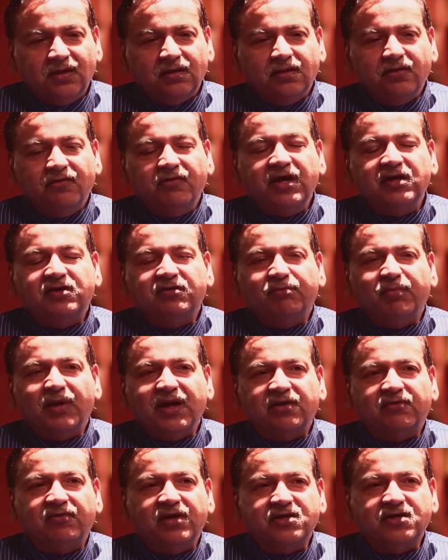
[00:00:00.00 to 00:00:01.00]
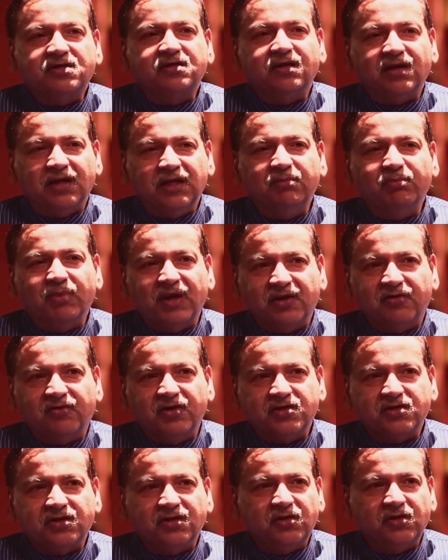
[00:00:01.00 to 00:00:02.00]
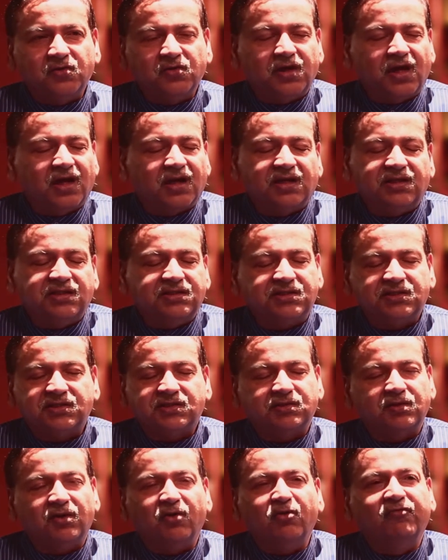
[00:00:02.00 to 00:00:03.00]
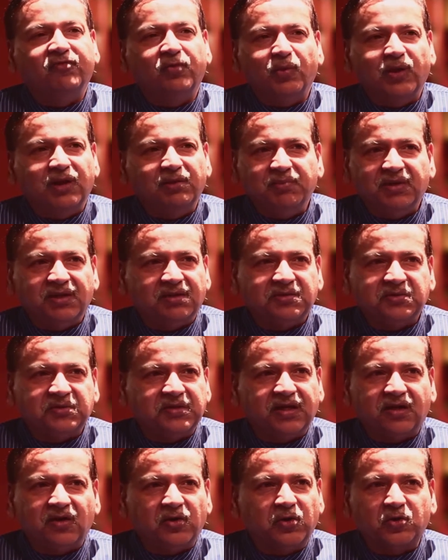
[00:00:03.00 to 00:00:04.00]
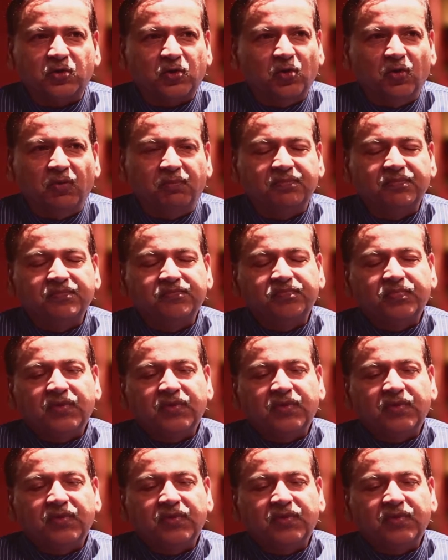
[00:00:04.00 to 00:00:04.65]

the rate of migration, in migration into Dhaka is overwhelming, so they cannot cope.